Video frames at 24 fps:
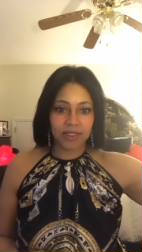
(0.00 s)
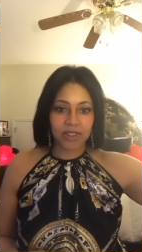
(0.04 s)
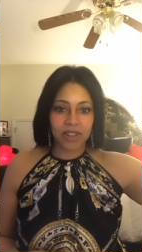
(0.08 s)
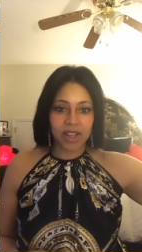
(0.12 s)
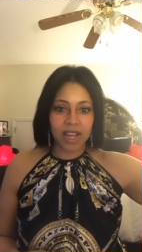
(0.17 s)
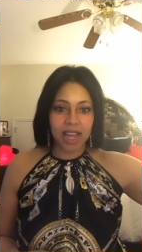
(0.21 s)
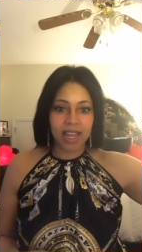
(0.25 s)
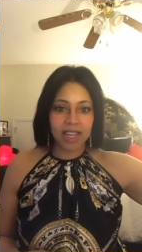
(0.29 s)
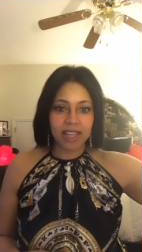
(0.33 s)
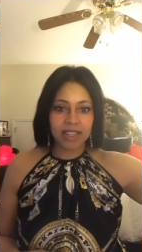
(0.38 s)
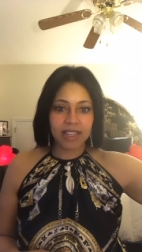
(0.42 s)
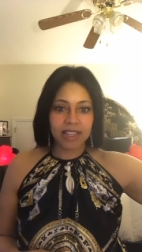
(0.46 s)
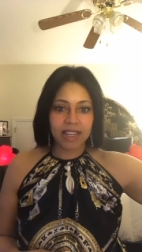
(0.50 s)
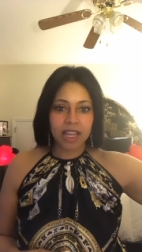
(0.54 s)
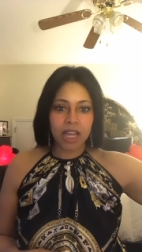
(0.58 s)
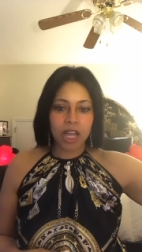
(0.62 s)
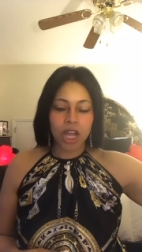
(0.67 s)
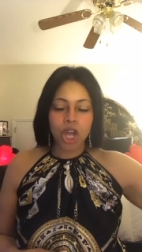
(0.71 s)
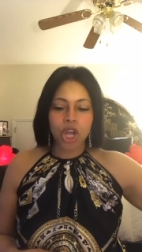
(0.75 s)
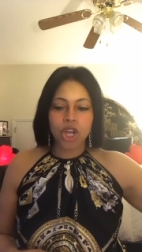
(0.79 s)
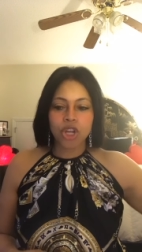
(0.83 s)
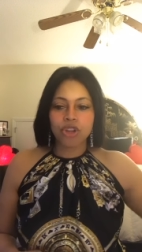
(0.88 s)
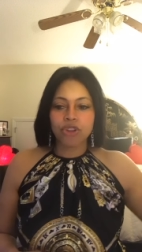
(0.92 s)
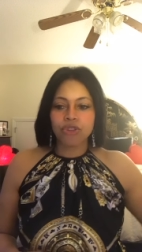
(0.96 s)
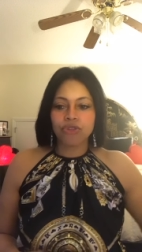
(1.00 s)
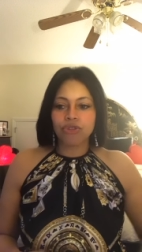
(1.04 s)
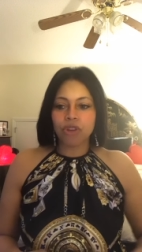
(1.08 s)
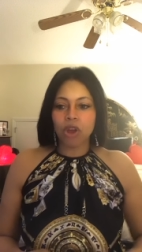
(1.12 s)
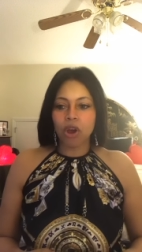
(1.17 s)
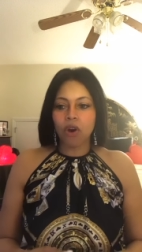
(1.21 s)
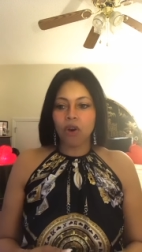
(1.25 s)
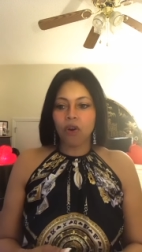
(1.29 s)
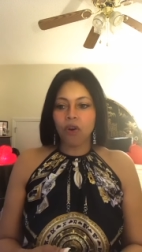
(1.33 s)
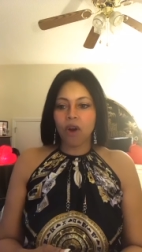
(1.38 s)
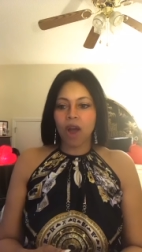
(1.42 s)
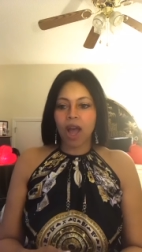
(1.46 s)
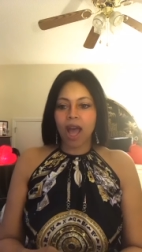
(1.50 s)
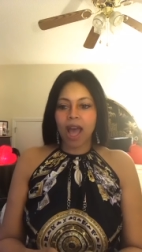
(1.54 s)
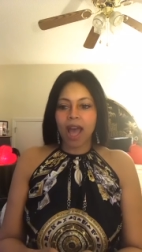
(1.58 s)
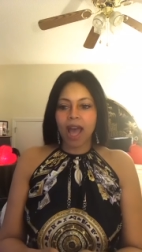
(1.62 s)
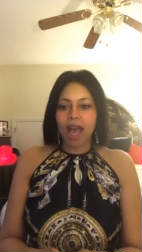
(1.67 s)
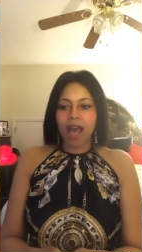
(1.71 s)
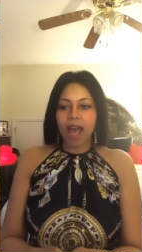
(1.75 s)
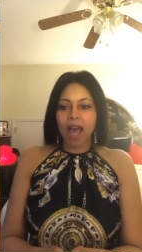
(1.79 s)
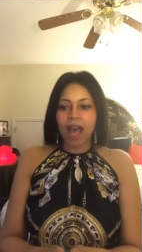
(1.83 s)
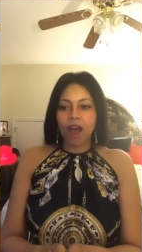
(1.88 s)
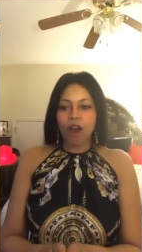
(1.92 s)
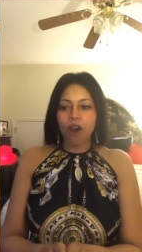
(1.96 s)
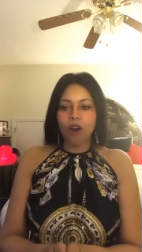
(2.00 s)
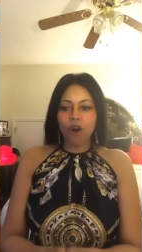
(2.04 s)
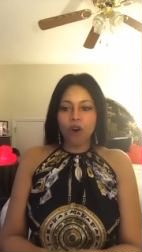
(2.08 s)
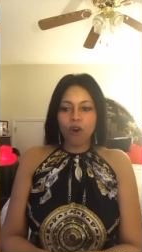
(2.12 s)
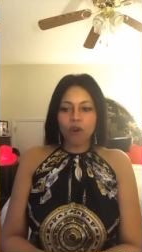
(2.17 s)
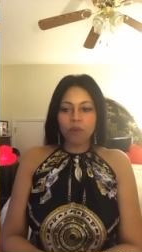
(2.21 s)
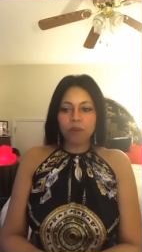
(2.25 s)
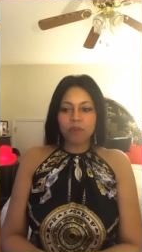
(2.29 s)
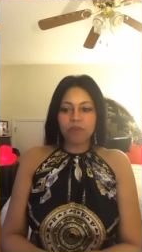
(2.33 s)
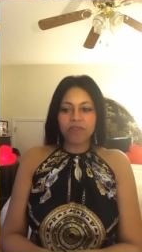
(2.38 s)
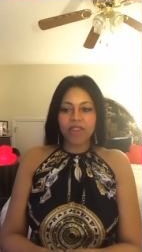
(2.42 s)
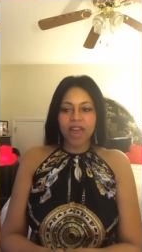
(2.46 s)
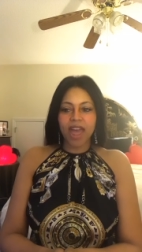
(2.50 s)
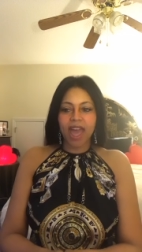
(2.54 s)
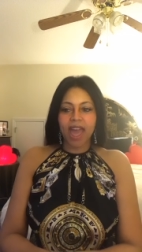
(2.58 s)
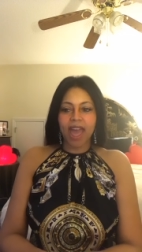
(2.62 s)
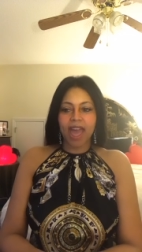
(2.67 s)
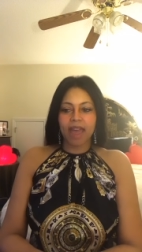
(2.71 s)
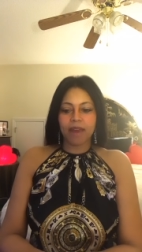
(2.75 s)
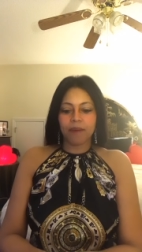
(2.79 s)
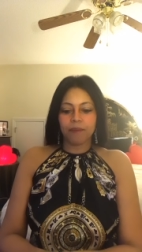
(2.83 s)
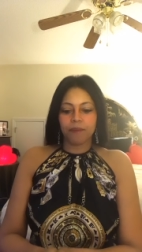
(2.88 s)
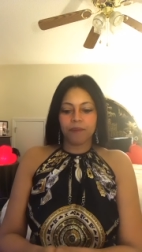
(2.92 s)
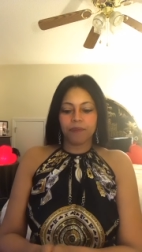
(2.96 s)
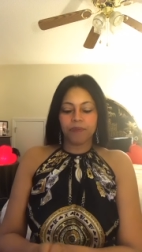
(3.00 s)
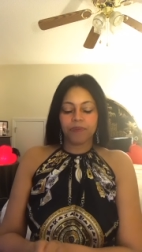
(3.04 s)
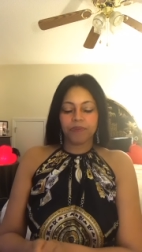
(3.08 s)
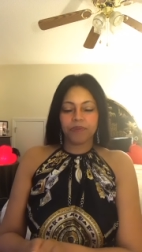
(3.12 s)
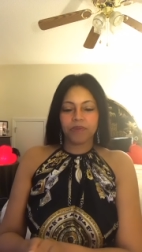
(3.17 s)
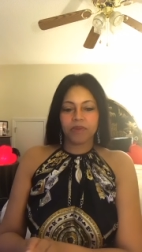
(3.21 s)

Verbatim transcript: Okay? So I, I hope that